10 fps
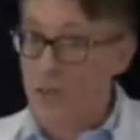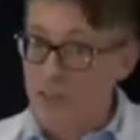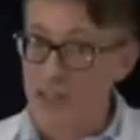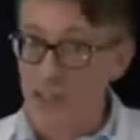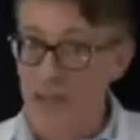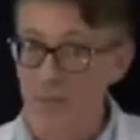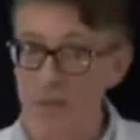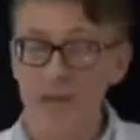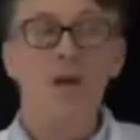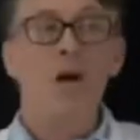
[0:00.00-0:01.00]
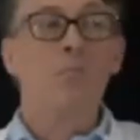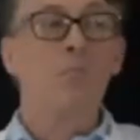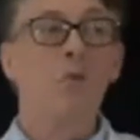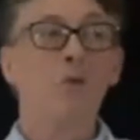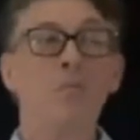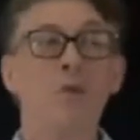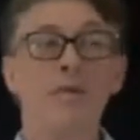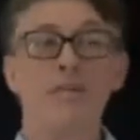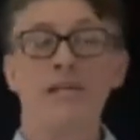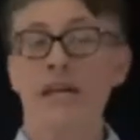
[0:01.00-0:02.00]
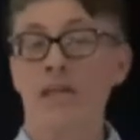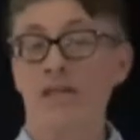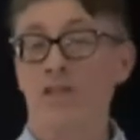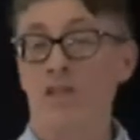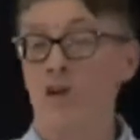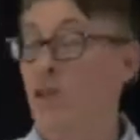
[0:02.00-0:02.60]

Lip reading: our team, more and more Canadians are